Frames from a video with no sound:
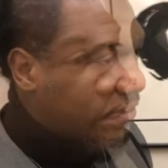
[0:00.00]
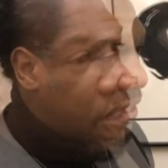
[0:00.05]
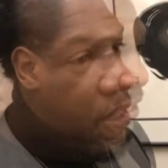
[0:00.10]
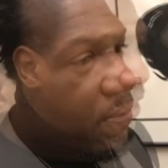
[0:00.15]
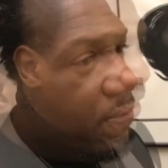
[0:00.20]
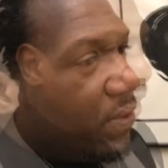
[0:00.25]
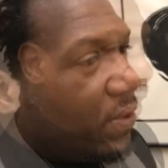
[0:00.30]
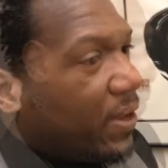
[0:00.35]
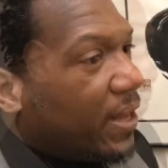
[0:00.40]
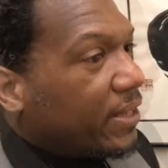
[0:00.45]

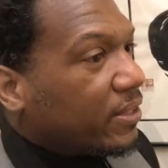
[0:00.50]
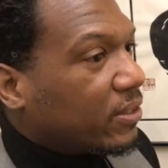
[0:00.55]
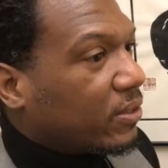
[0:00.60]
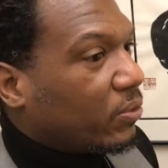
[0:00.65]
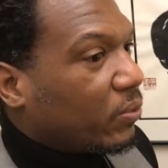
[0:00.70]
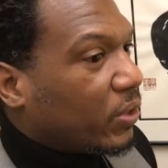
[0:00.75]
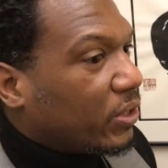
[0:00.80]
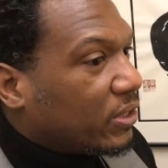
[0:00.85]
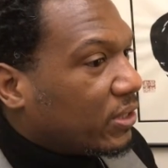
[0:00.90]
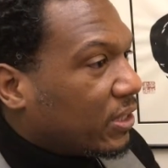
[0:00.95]
If you ask
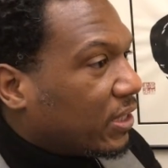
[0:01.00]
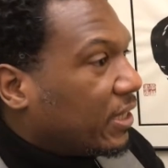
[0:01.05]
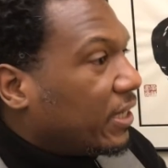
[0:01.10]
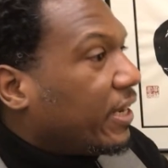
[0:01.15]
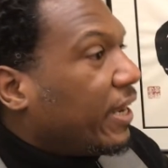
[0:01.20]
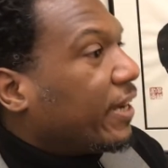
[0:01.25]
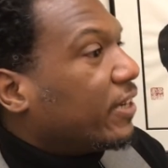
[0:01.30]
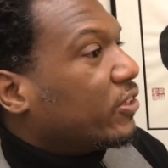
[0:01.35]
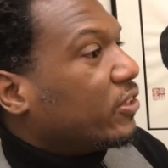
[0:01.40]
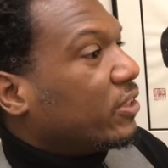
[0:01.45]
what's the
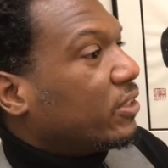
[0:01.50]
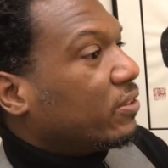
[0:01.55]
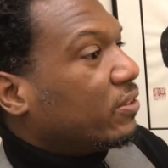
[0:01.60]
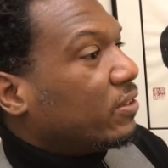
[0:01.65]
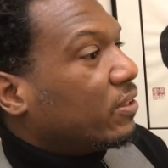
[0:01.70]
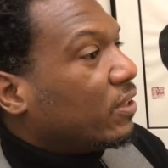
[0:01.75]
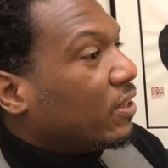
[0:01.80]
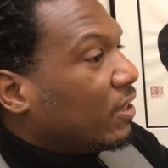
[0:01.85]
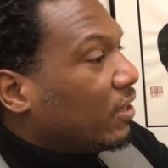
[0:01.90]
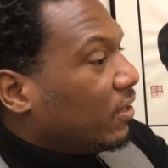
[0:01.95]

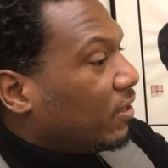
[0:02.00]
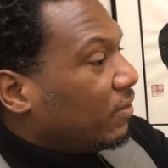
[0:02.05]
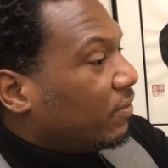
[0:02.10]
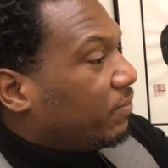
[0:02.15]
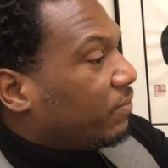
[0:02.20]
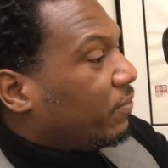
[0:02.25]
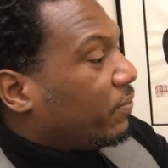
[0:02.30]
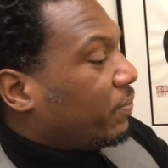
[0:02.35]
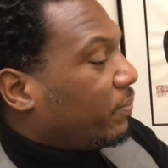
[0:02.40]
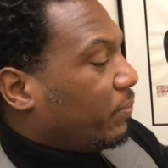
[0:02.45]
connection
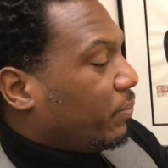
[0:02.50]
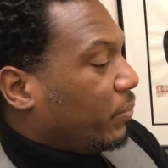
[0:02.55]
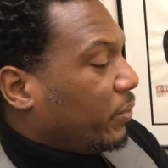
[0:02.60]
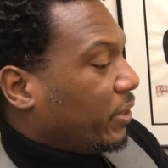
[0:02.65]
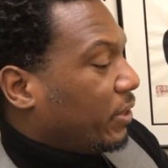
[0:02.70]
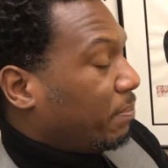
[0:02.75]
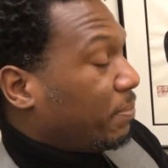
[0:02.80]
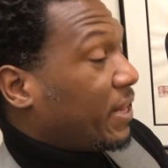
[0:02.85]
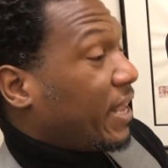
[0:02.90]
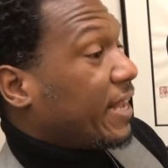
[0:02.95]
with
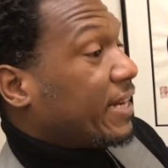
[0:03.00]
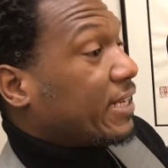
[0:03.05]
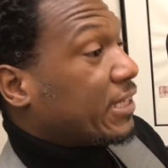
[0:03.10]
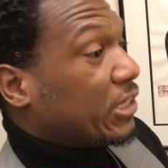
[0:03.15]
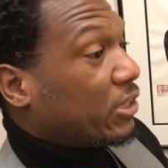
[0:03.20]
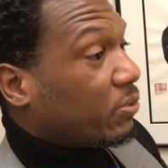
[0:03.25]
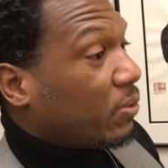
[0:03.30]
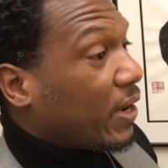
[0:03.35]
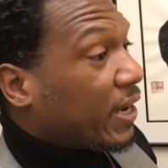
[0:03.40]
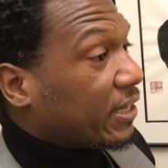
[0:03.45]
the planet
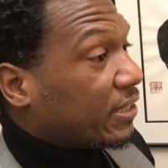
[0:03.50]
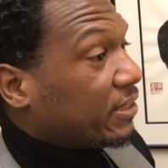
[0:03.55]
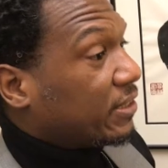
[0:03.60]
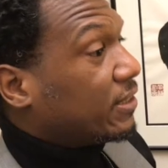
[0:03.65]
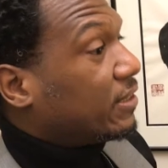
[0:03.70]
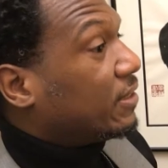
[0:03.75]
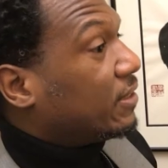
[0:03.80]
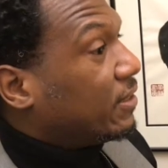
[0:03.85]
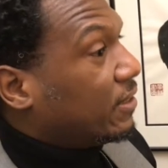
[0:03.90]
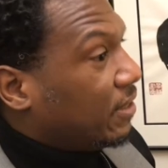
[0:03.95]
to
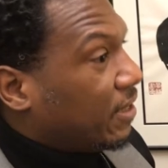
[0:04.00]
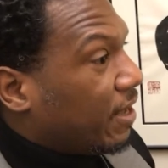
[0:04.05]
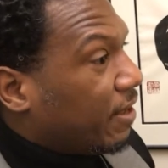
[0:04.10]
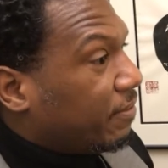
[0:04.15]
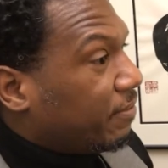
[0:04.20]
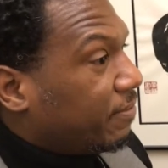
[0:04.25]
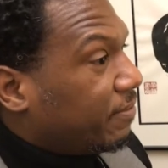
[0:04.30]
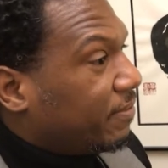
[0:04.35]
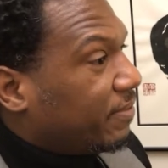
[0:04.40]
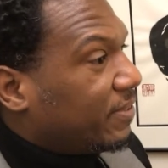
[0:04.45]
us,
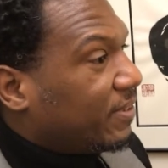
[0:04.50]
love.